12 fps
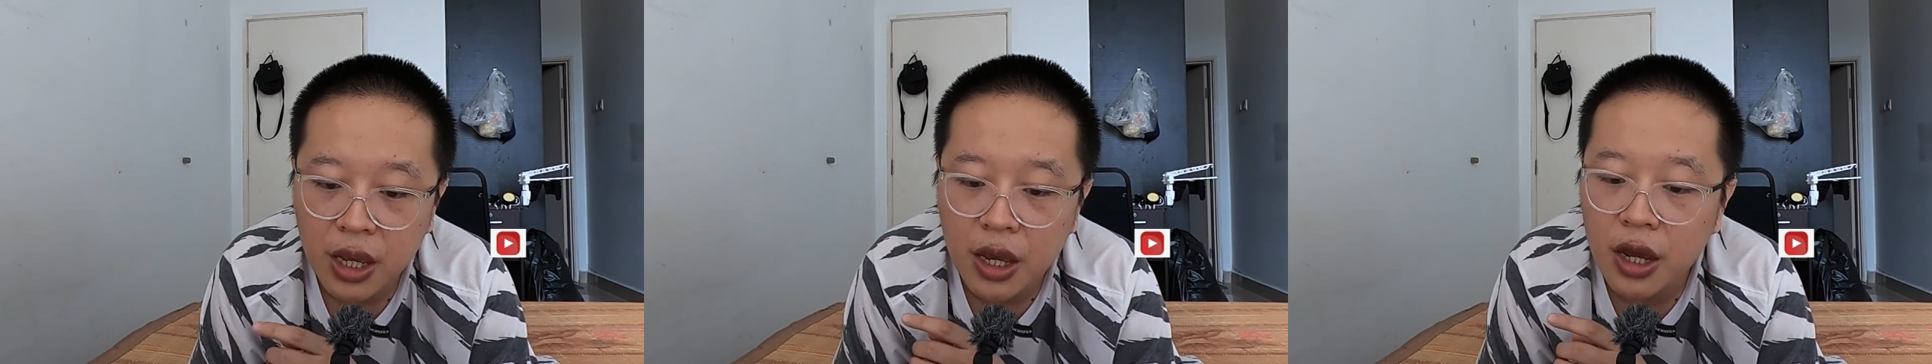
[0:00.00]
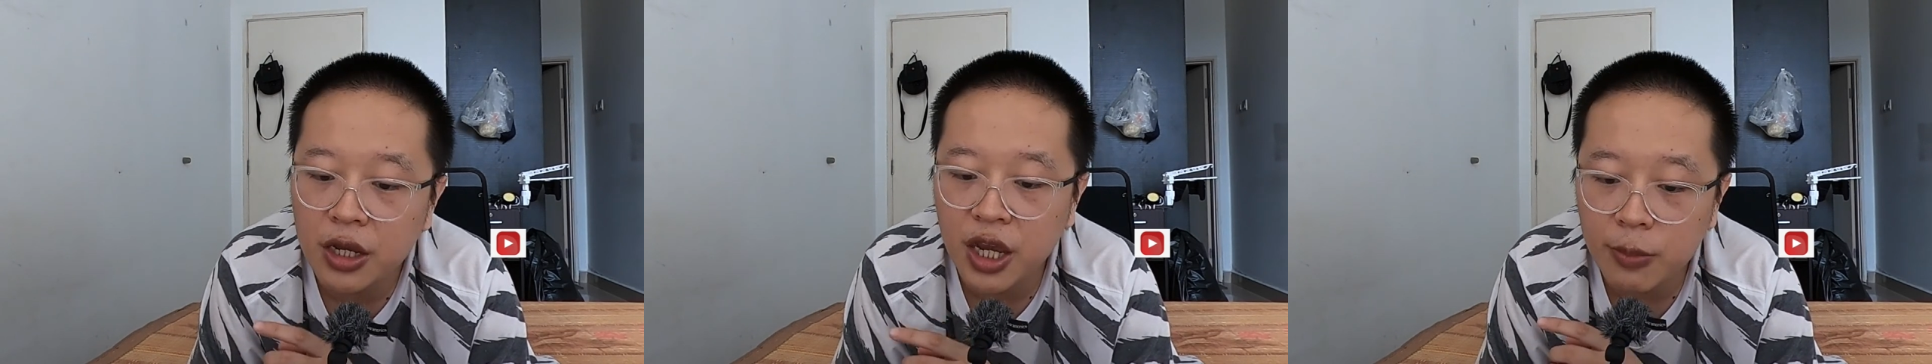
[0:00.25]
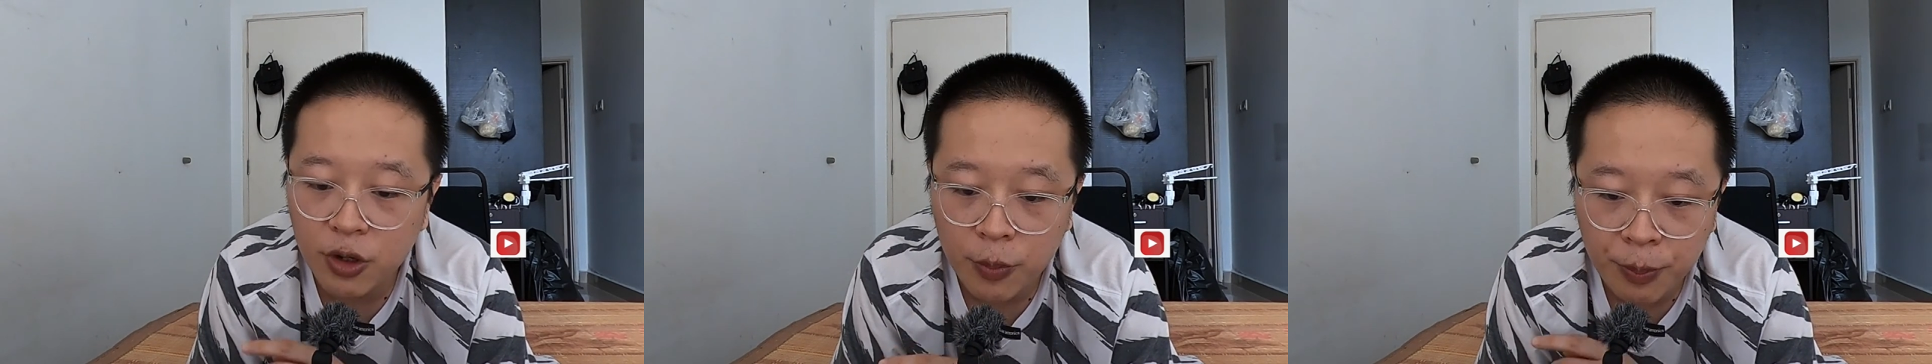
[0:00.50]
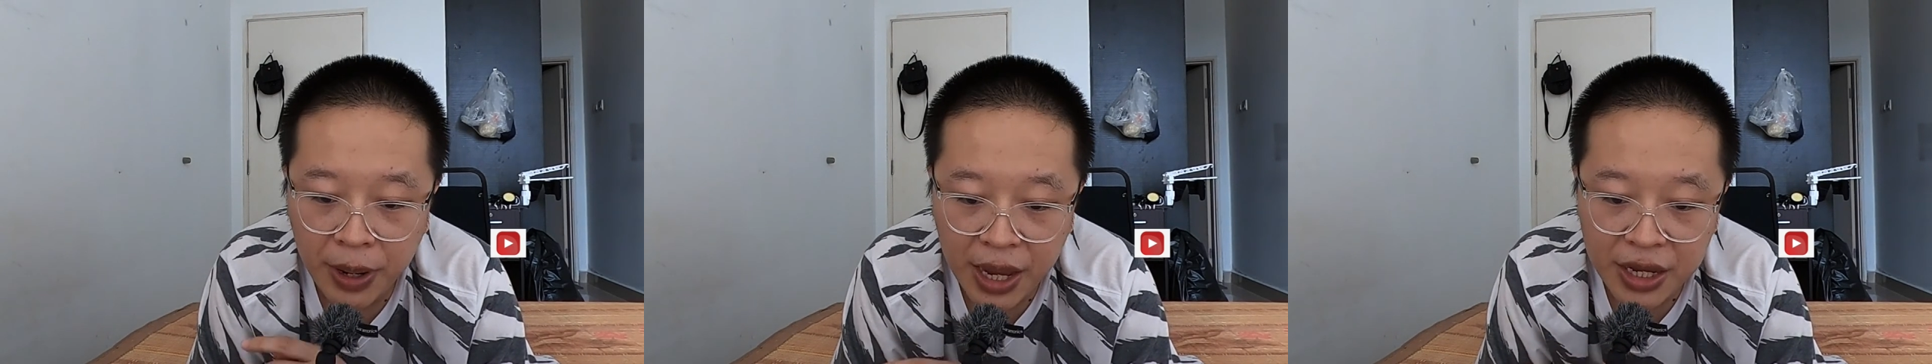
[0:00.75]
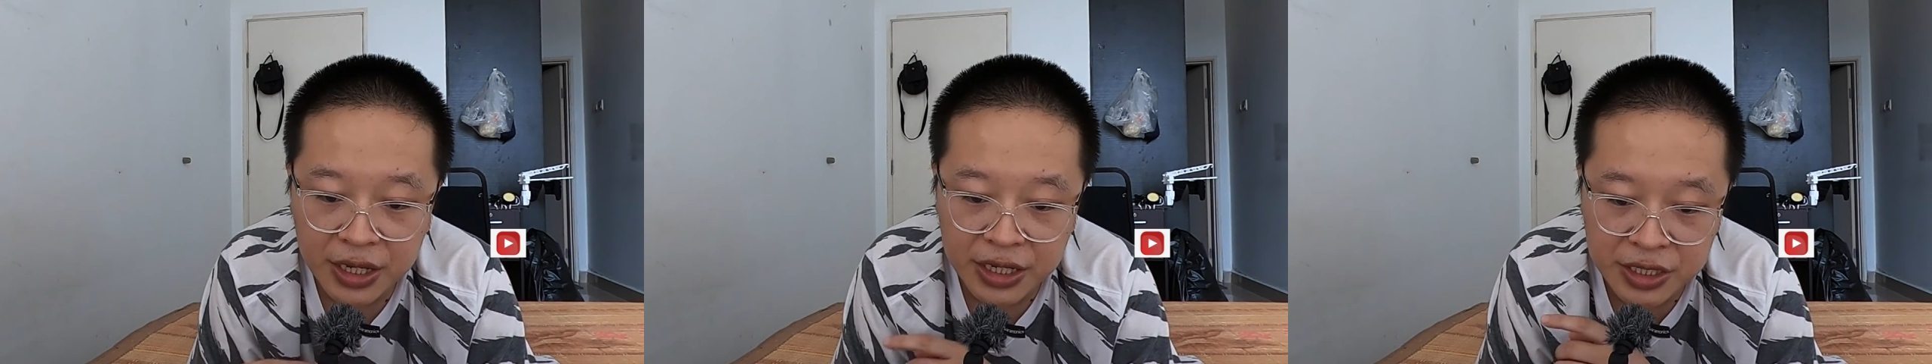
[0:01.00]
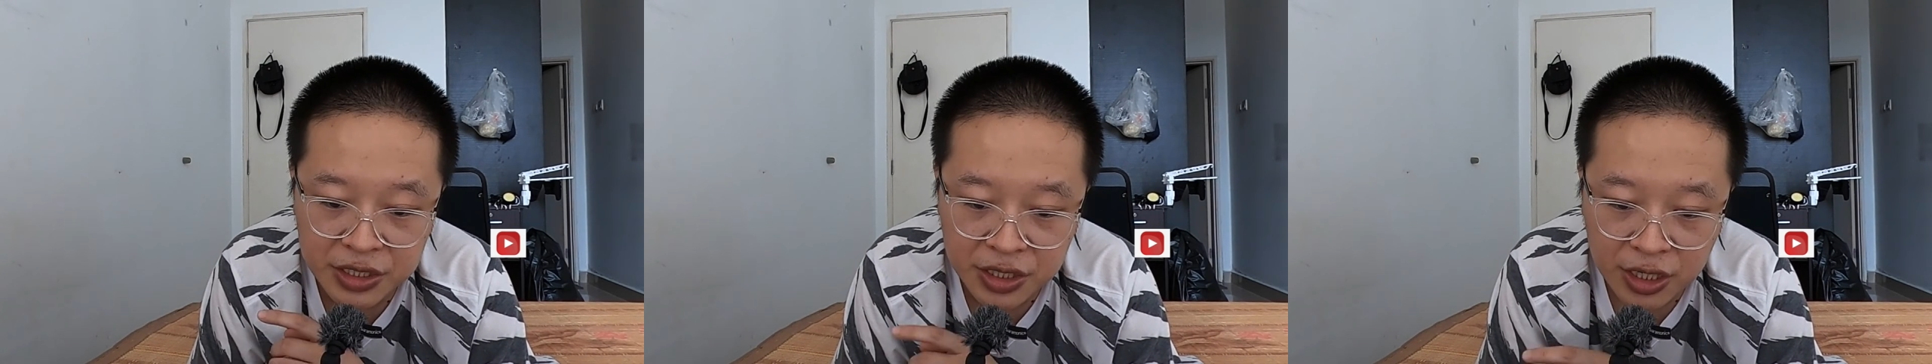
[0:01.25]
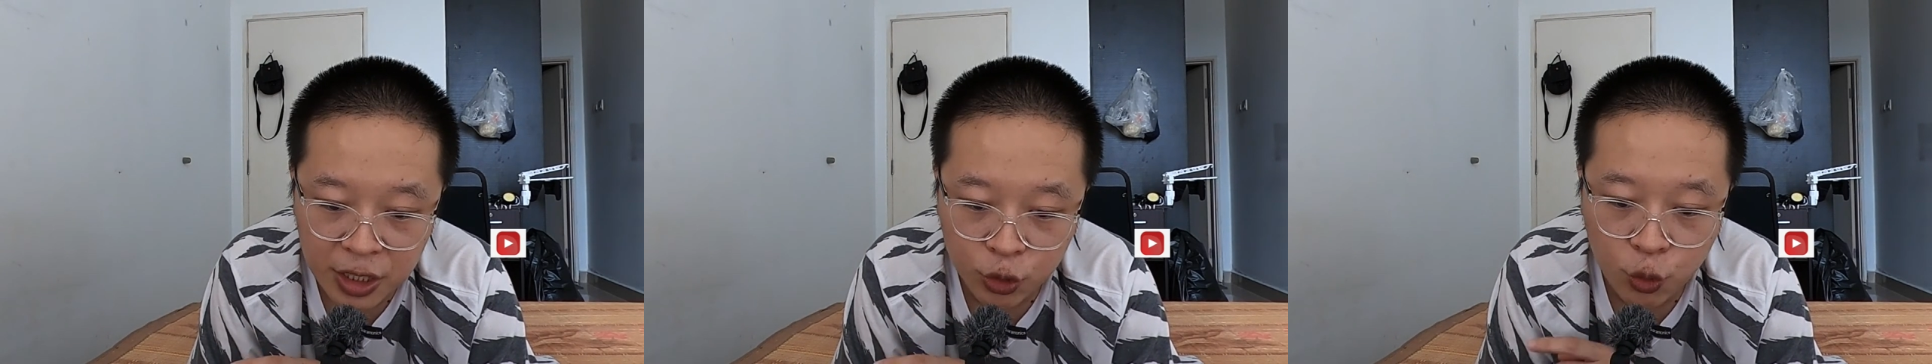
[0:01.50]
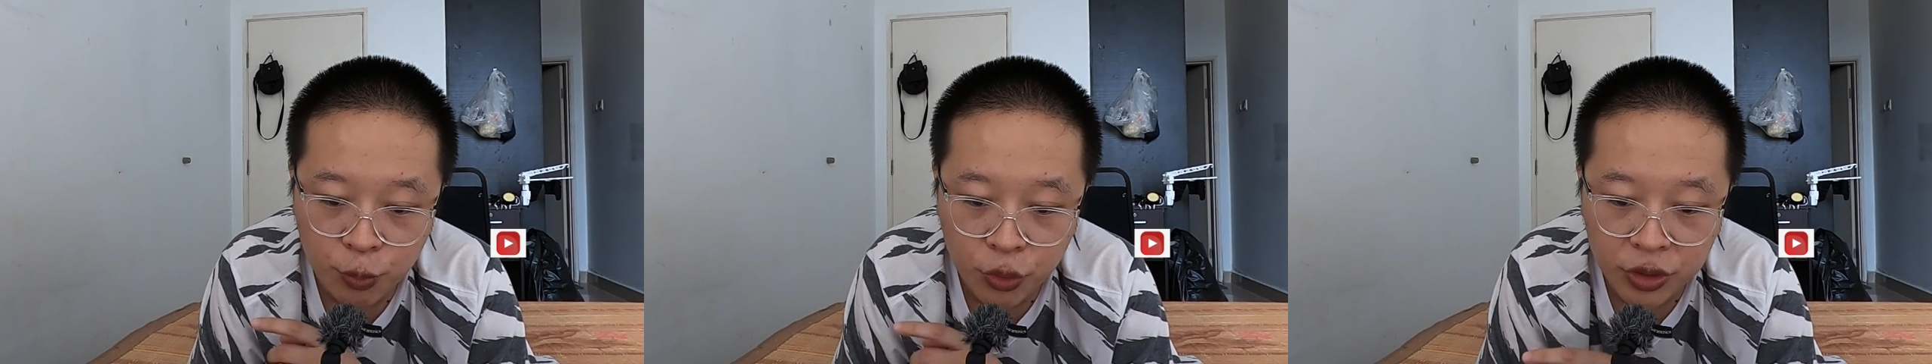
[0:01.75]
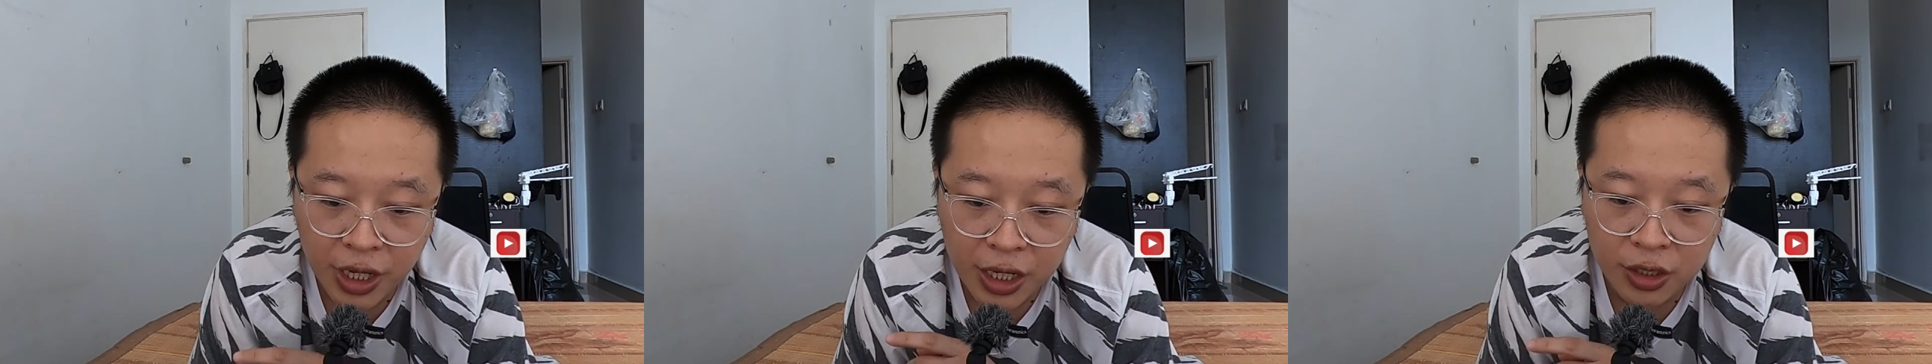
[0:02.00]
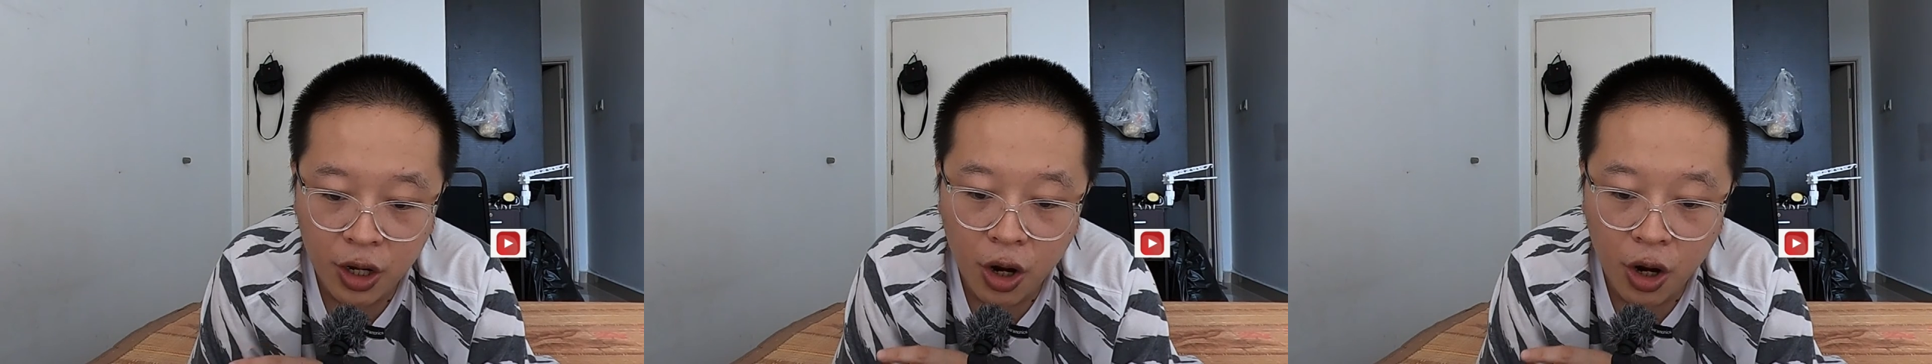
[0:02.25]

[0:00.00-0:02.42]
A camera bag is there to protect